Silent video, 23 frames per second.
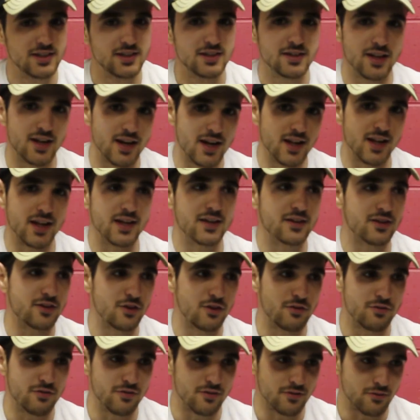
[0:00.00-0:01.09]
that I like to
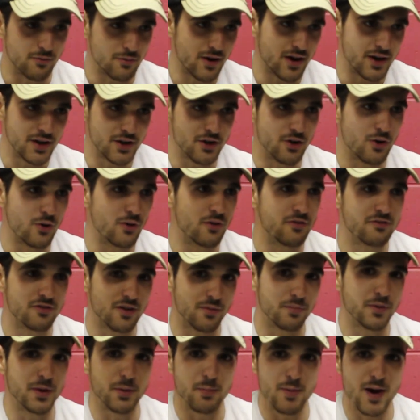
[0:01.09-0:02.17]
go for, where I know if
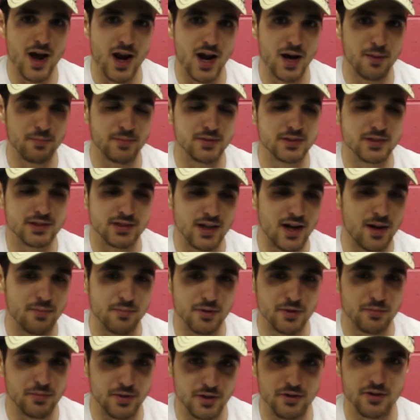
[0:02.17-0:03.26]
something bad happens, I'm
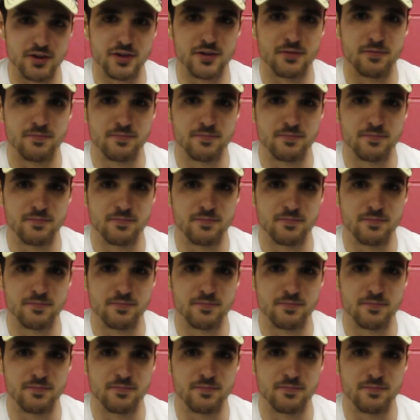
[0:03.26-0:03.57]
gonna be good.